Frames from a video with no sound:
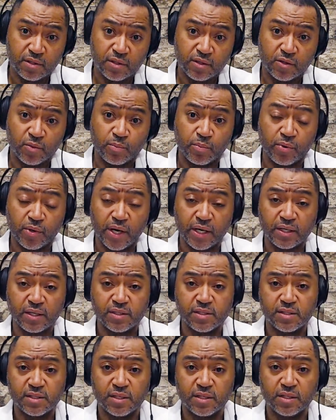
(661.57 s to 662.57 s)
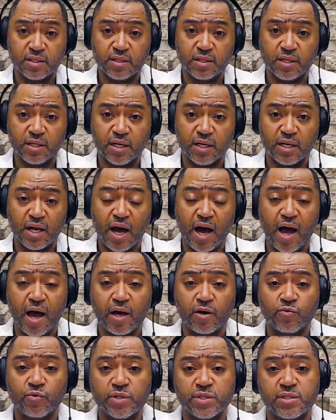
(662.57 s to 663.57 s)
the pregnancy in a high
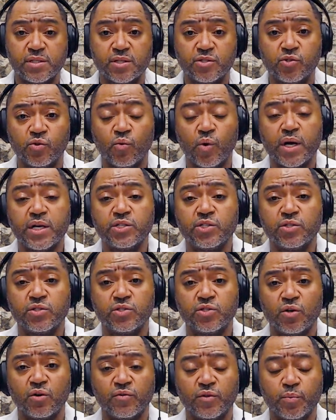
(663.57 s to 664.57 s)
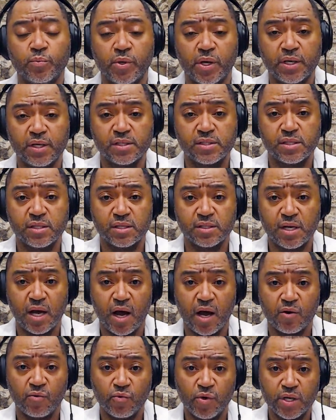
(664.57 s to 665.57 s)
risk situation. So if the pregnancy is
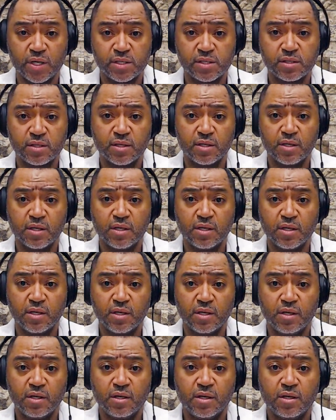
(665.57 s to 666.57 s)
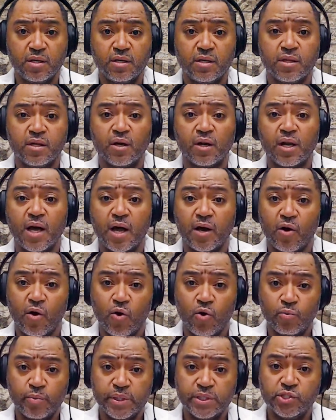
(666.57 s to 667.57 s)
high risk, there are a lot of
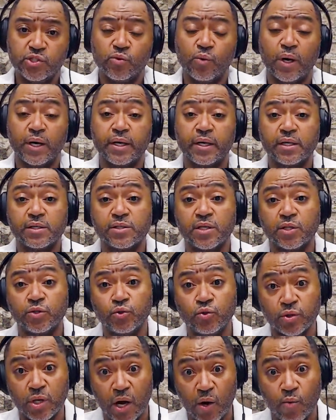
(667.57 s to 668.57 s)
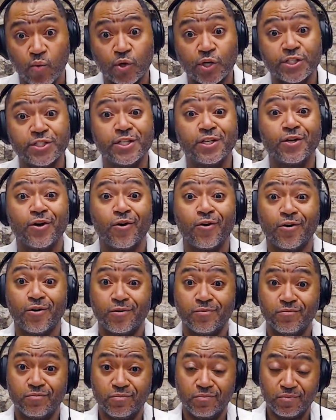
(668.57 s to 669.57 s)
OBGYNs that do not want to take
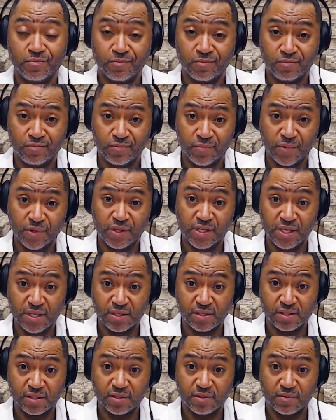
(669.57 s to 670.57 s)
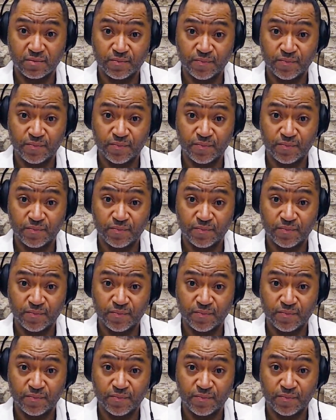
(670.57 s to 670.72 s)
on this.